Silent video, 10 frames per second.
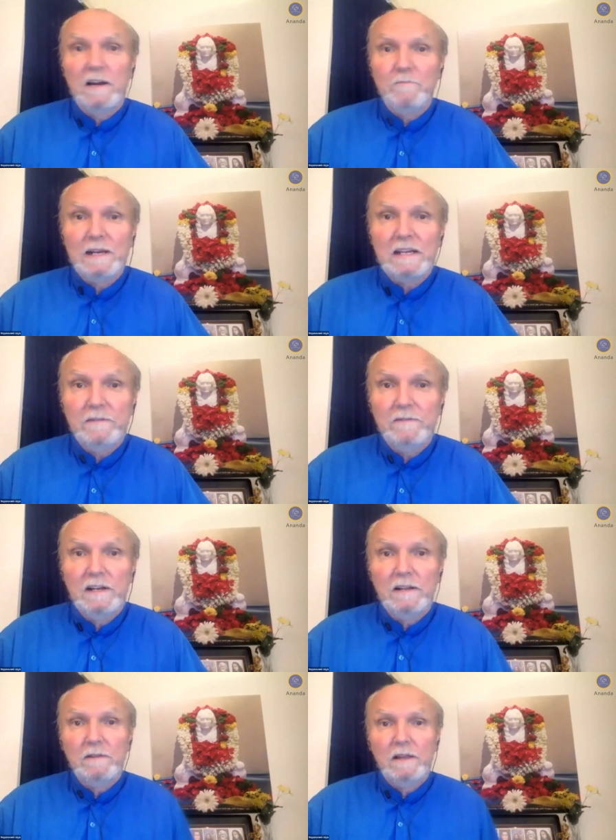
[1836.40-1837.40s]
been given
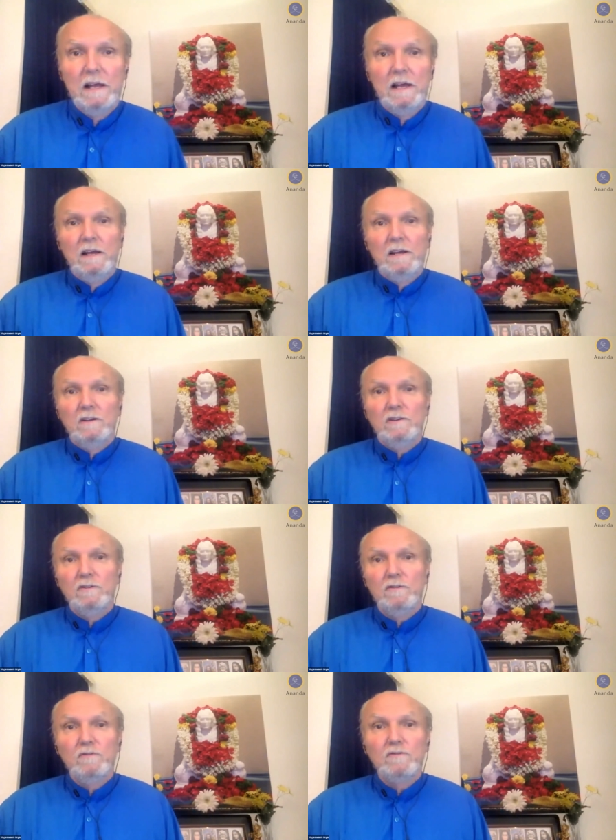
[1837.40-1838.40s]
and
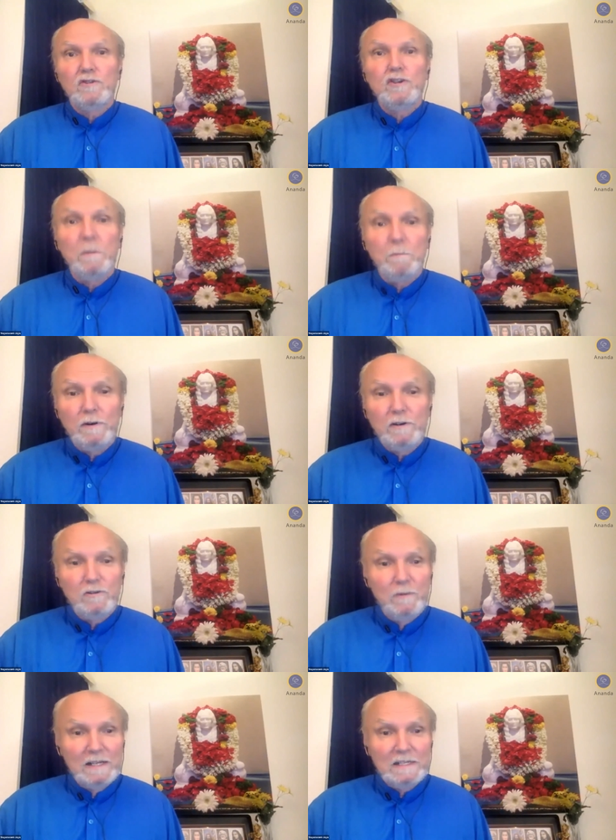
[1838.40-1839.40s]
to shepherd,
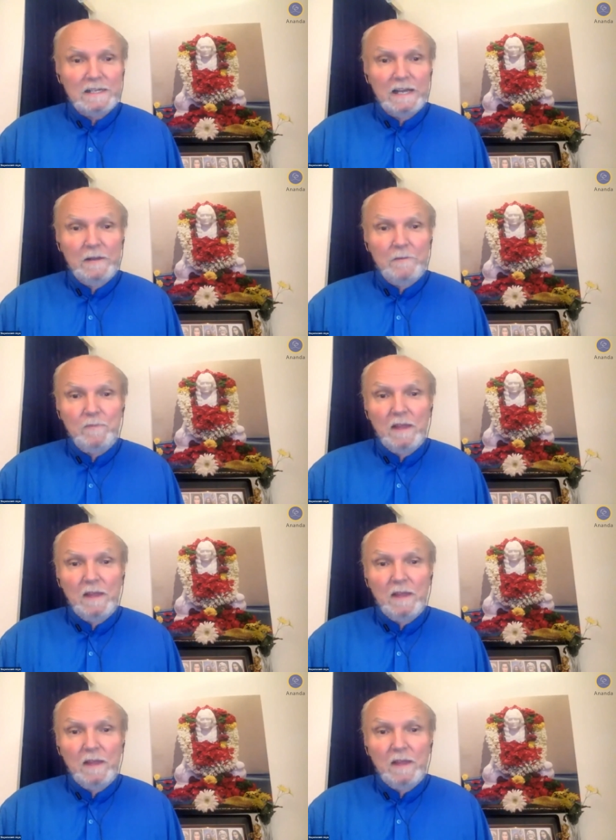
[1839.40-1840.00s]
you might say.